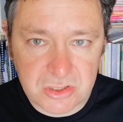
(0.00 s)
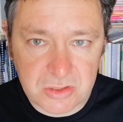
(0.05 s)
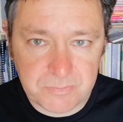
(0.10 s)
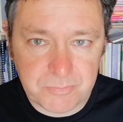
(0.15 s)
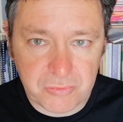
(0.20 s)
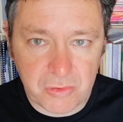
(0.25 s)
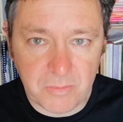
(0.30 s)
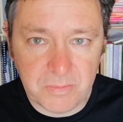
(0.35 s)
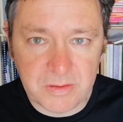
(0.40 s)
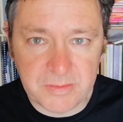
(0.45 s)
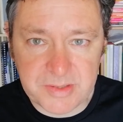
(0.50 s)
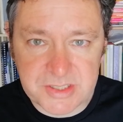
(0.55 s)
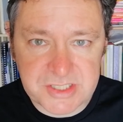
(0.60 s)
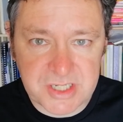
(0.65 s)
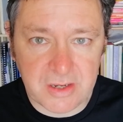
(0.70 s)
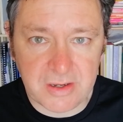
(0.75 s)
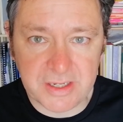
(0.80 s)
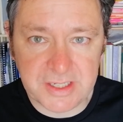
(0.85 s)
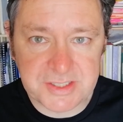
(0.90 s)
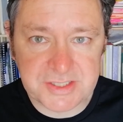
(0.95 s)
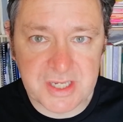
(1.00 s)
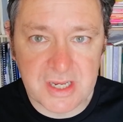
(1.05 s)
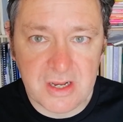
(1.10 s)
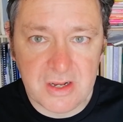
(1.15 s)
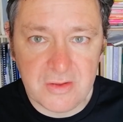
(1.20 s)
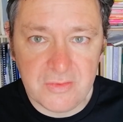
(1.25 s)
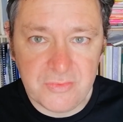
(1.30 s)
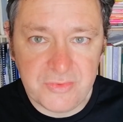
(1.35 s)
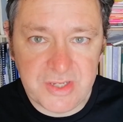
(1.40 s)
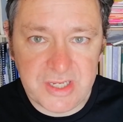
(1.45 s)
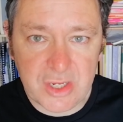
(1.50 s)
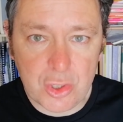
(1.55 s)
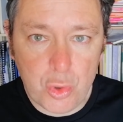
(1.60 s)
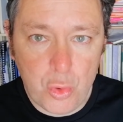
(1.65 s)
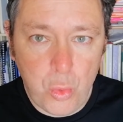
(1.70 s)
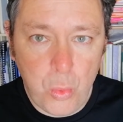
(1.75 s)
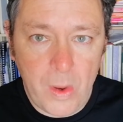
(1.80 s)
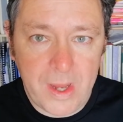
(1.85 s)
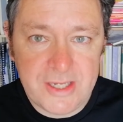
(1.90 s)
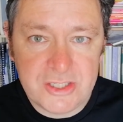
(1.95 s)
problematise the
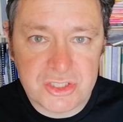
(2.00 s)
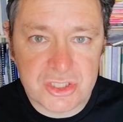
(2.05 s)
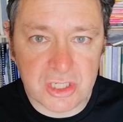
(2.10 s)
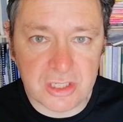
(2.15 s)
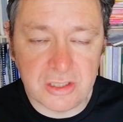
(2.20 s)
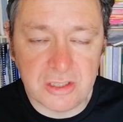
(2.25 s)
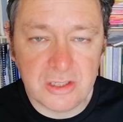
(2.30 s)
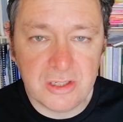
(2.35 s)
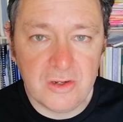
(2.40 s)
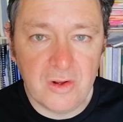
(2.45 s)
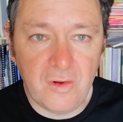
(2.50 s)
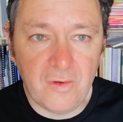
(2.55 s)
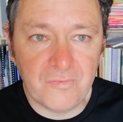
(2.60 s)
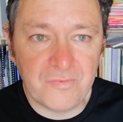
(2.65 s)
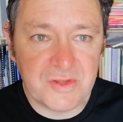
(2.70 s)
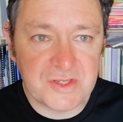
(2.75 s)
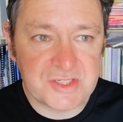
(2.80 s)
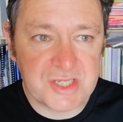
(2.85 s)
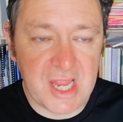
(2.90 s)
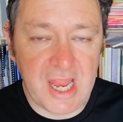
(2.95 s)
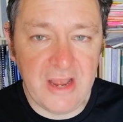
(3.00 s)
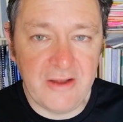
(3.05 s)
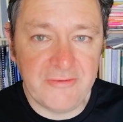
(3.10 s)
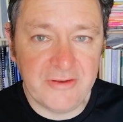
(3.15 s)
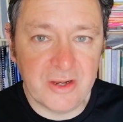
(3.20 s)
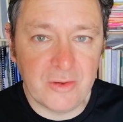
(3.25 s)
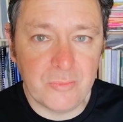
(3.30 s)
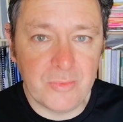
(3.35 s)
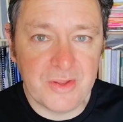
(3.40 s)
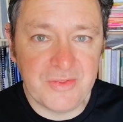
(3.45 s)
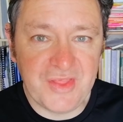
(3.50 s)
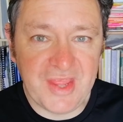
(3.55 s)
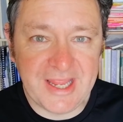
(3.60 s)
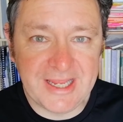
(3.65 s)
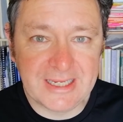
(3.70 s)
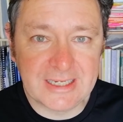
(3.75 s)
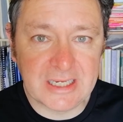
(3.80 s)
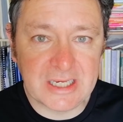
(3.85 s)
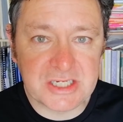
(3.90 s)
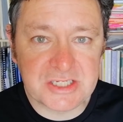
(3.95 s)
equation of this area with
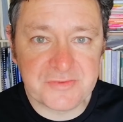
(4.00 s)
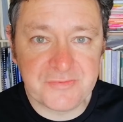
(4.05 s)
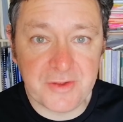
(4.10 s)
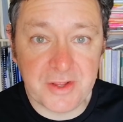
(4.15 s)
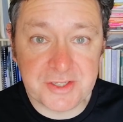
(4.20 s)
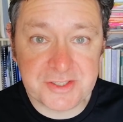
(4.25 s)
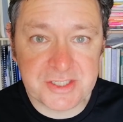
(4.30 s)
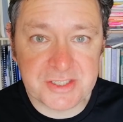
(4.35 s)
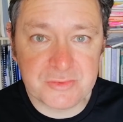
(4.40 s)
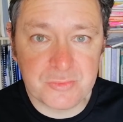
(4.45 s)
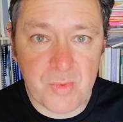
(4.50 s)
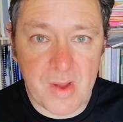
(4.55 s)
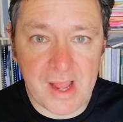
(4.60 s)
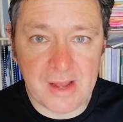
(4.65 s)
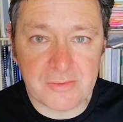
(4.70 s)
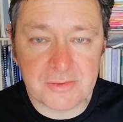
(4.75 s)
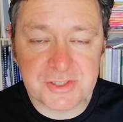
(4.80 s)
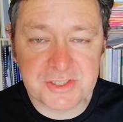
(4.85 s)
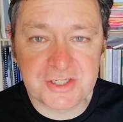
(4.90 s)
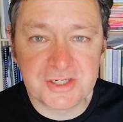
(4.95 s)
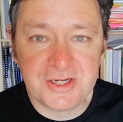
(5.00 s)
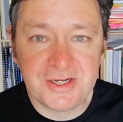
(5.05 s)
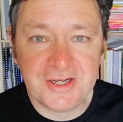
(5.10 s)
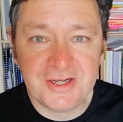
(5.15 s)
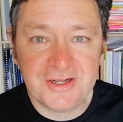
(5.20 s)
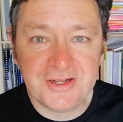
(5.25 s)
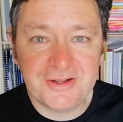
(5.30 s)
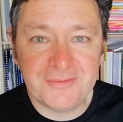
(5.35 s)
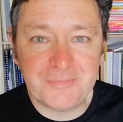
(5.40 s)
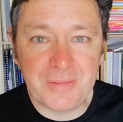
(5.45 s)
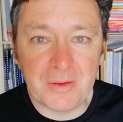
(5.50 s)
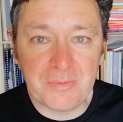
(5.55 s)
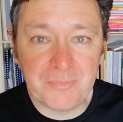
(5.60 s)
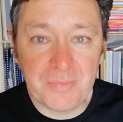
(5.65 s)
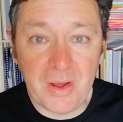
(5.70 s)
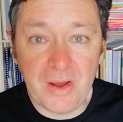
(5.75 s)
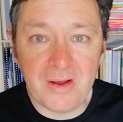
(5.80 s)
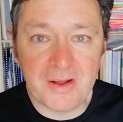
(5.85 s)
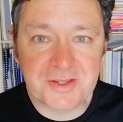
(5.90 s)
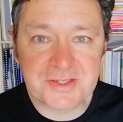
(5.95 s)
English versus Welsh, both
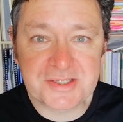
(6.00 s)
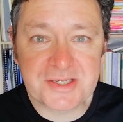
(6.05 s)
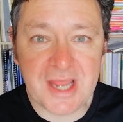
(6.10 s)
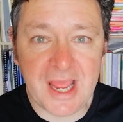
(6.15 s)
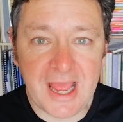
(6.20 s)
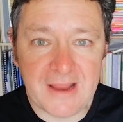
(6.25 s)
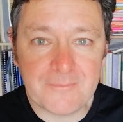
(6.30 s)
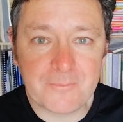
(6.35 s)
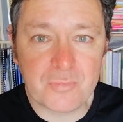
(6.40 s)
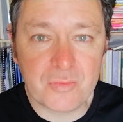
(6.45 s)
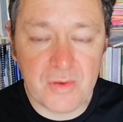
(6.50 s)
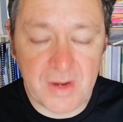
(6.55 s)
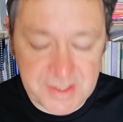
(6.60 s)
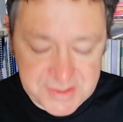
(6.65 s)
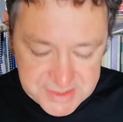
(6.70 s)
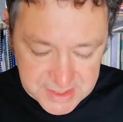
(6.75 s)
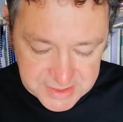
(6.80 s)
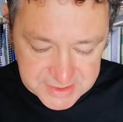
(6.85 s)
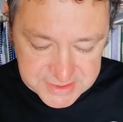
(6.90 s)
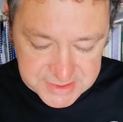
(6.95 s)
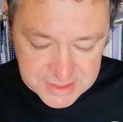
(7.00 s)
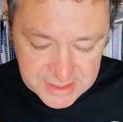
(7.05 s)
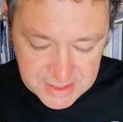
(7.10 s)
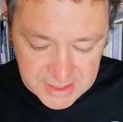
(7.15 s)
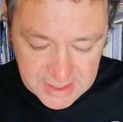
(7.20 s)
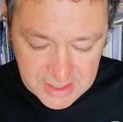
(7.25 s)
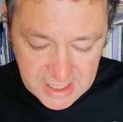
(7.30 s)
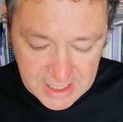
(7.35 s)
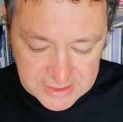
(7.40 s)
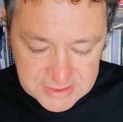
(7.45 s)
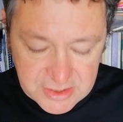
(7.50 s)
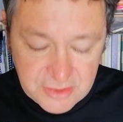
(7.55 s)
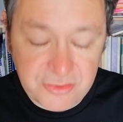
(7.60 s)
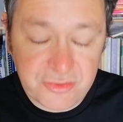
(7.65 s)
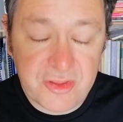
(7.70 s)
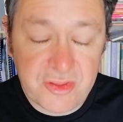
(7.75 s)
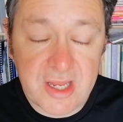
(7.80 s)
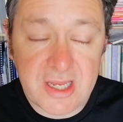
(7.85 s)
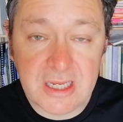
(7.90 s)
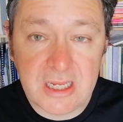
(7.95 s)
past and present, and to
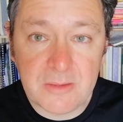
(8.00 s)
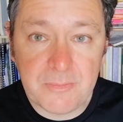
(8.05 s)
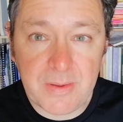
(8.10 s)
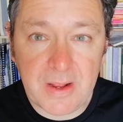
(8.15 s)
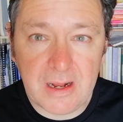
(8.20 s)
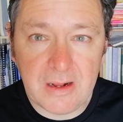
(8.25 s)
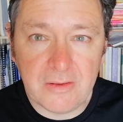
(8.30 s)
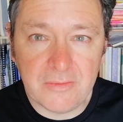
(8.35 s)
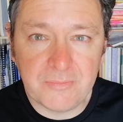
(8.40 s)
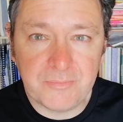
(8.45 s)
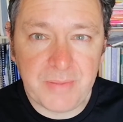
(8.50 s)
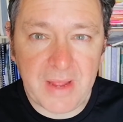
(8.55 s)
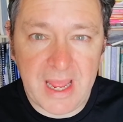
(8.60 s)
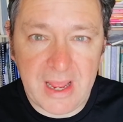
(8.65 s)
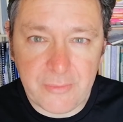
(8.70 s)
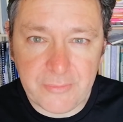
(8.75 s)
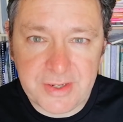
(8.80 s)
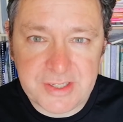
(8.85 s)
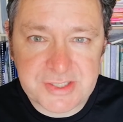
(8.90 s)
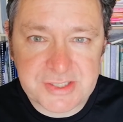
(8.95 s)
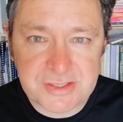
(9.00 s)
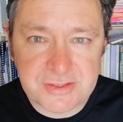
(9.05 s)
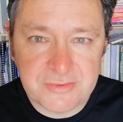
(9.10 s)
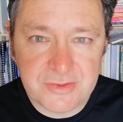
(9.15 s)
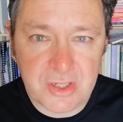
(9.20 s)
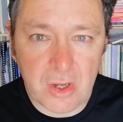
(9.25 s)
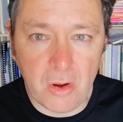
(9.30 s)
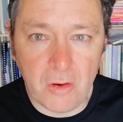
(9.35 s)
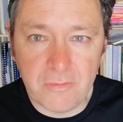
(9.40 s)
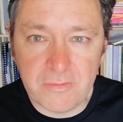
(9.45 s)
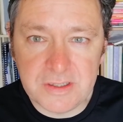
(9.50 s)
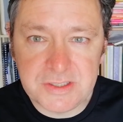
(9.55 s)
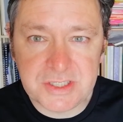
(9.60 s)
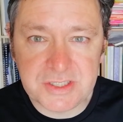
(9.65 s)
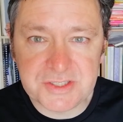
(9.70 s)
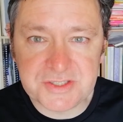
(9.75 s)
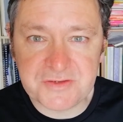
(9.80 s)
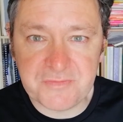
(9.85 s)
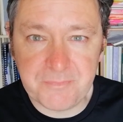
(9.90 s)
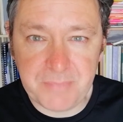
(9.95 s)
think about Powys, the
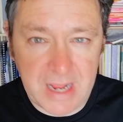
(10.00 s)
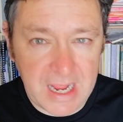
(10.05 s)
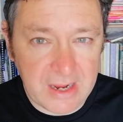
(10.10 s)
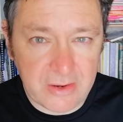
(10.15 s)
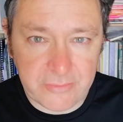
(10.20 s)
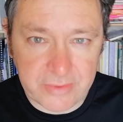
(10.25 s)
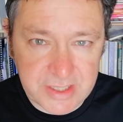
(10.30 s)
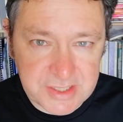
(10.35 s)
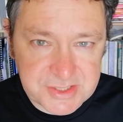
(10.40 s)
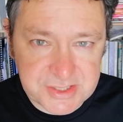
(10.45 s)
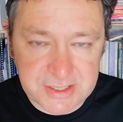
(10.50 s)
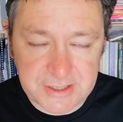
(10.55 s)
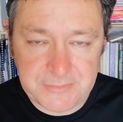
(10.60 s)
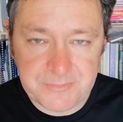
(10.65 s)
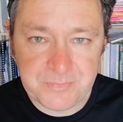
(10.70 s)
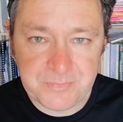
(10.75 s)
origins of Powys,